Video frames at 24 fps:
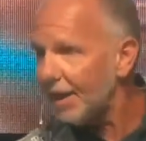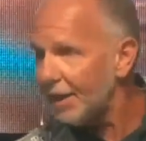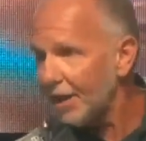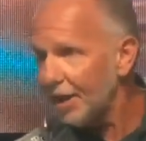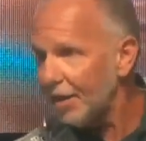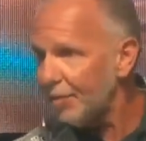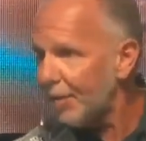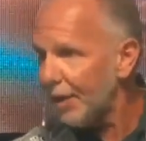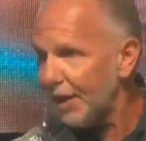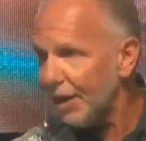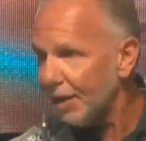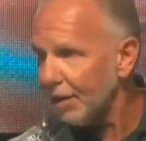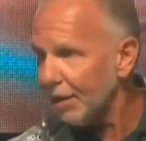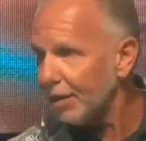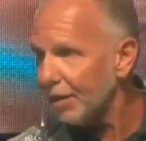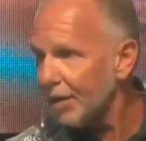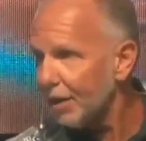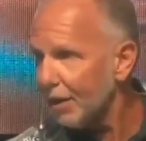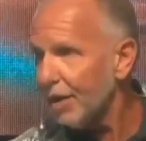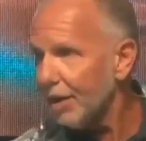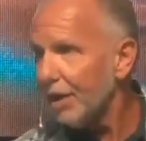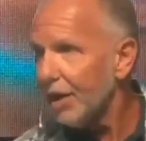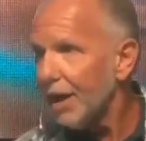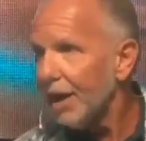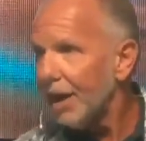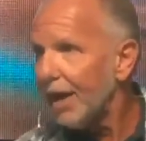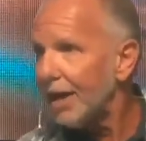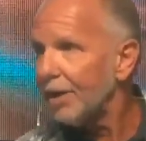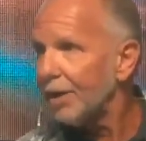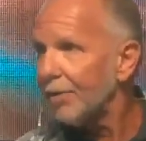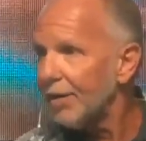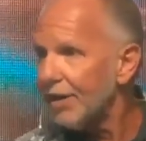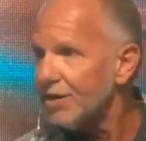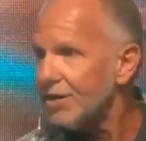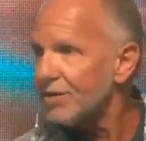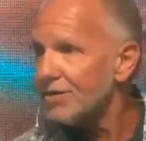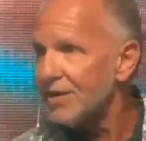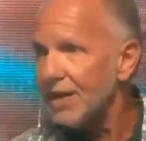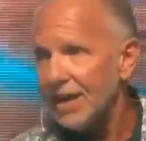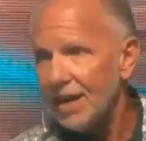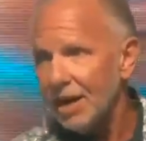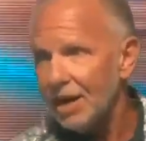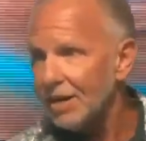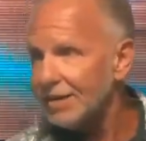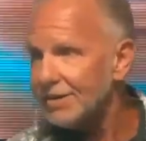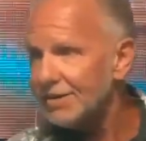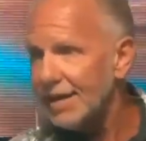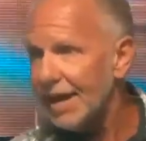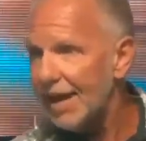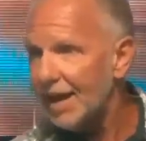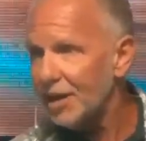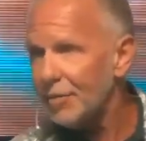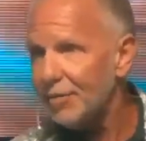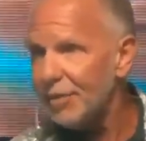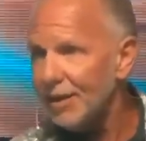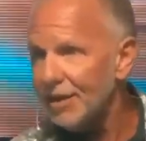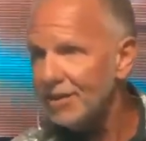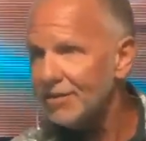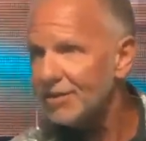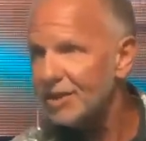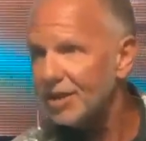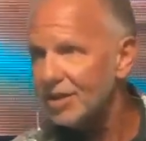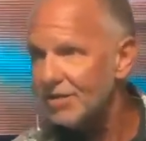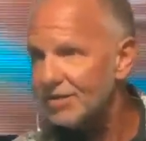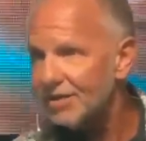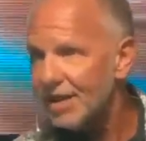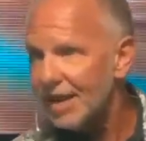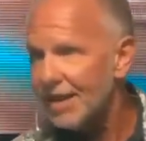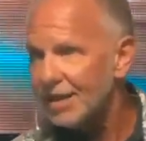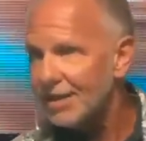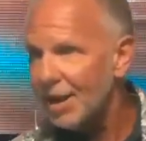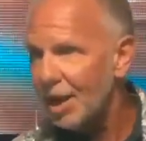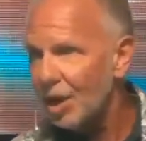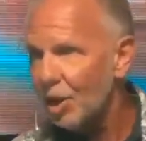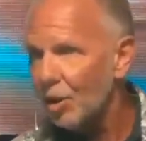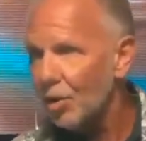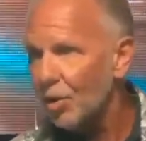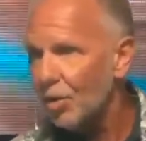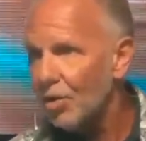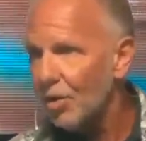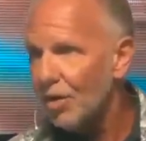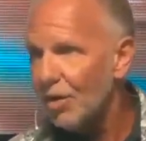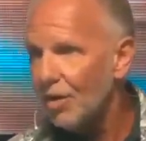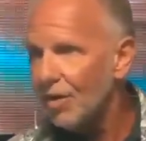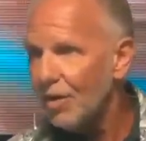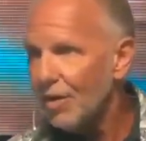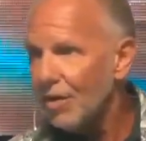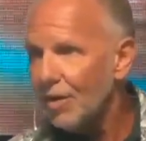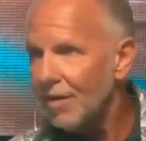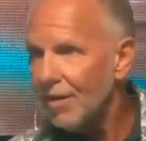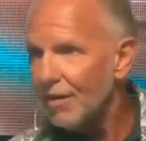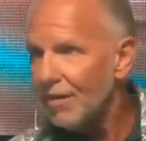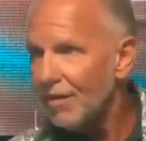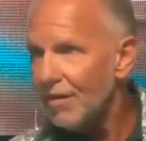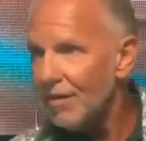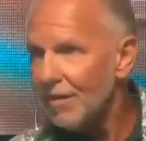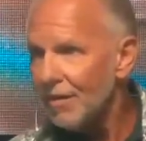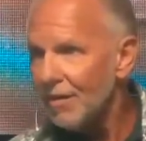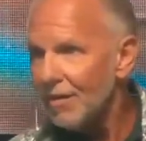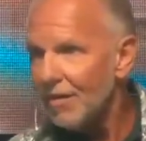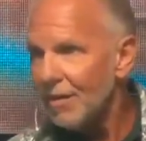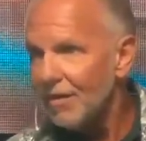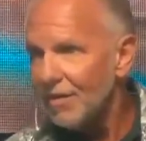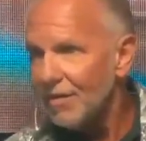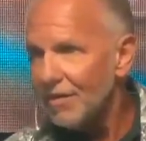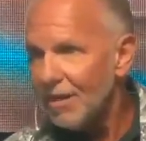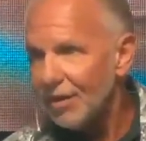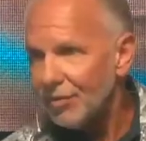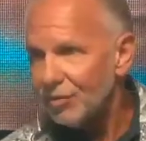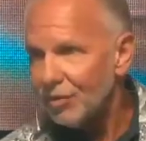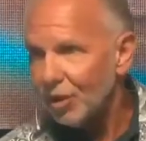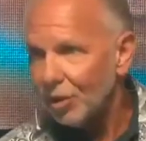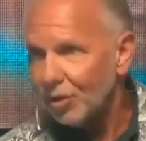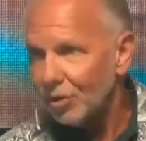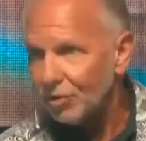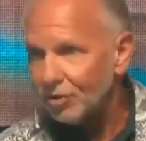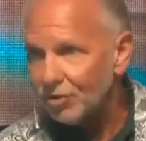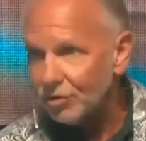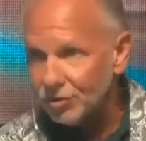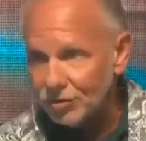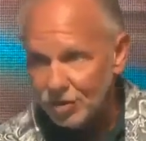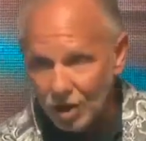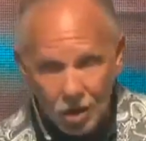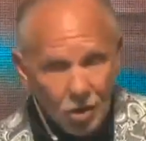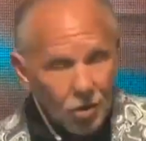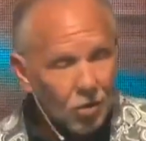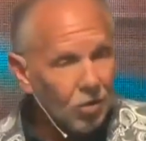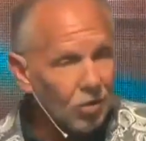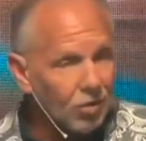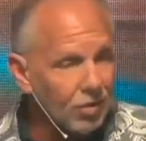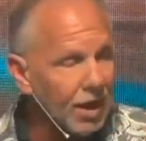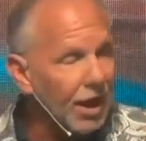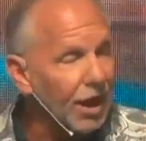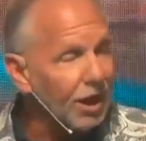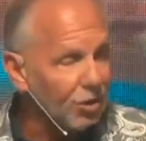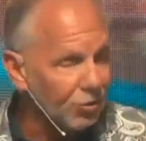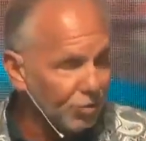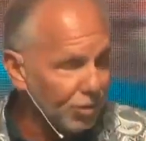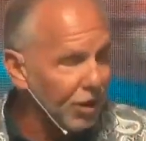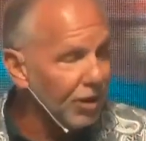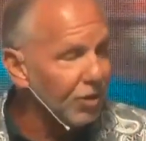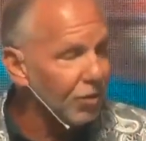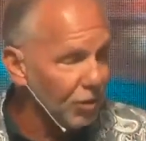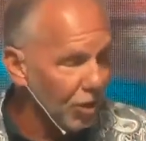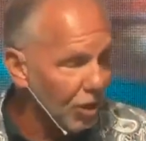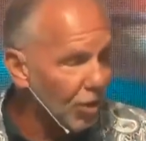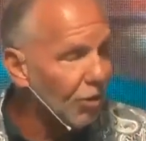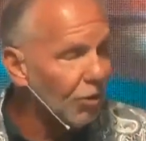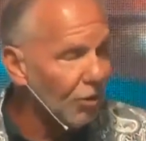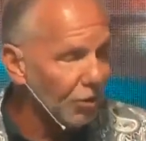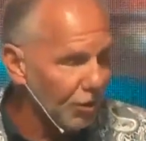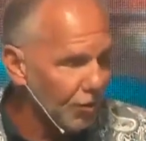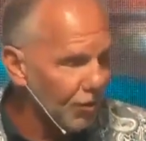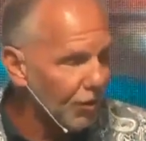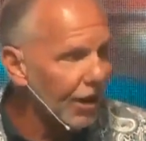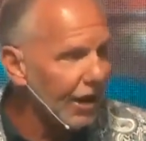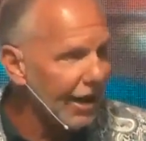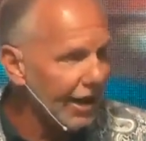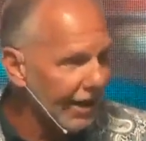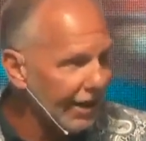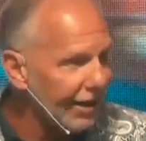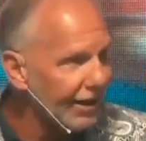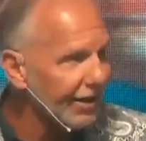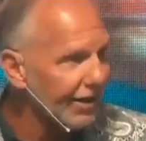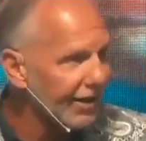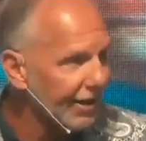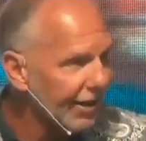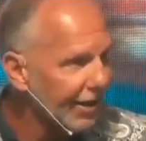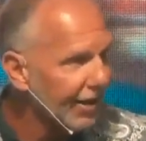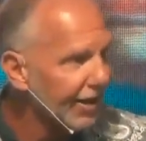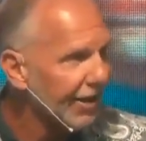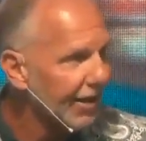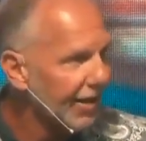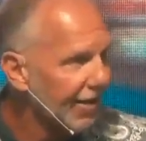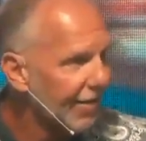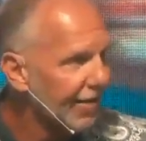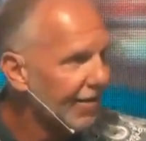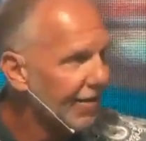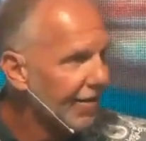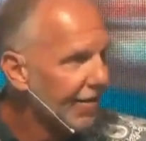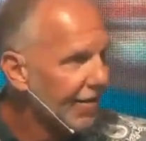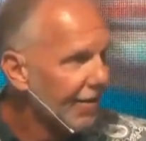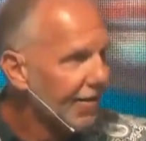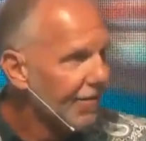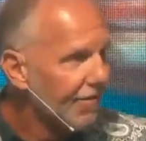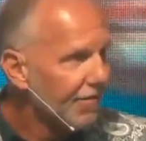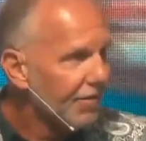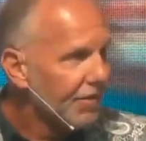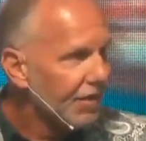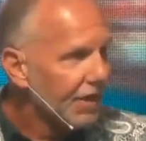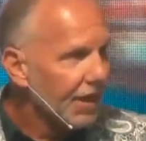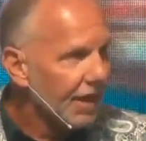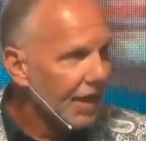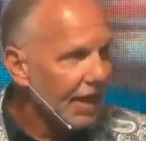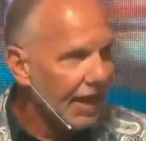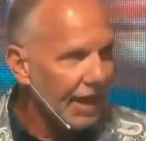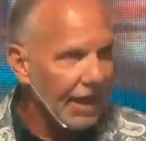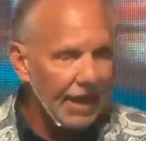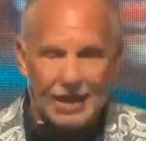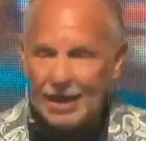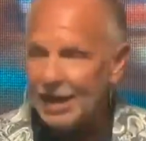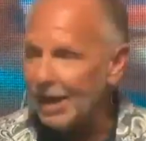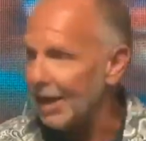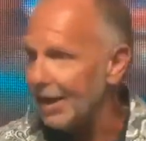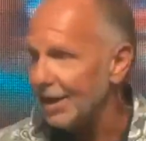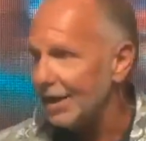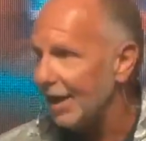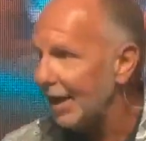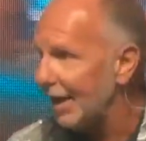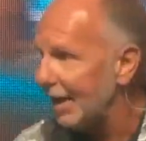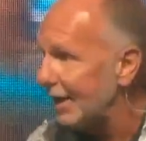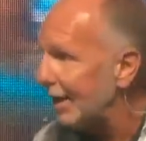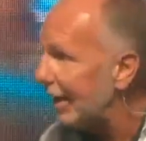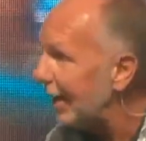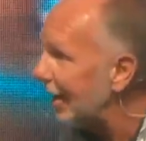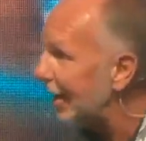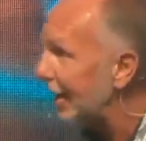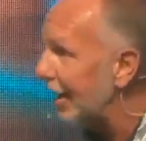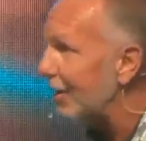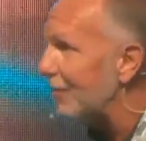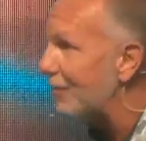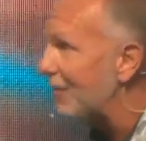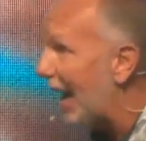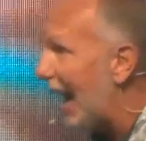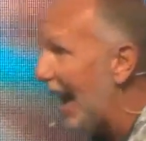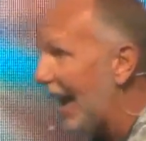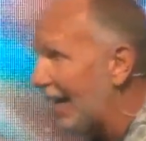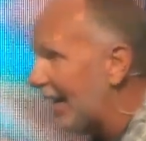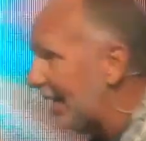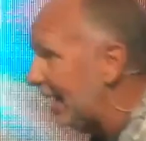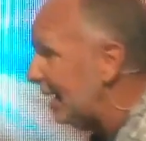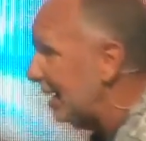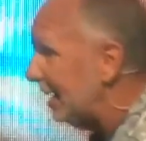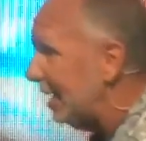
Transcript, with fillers: up here. And the reason they all excited up here is because they know that the stone has been rolled away. and, and, and, and if, I can,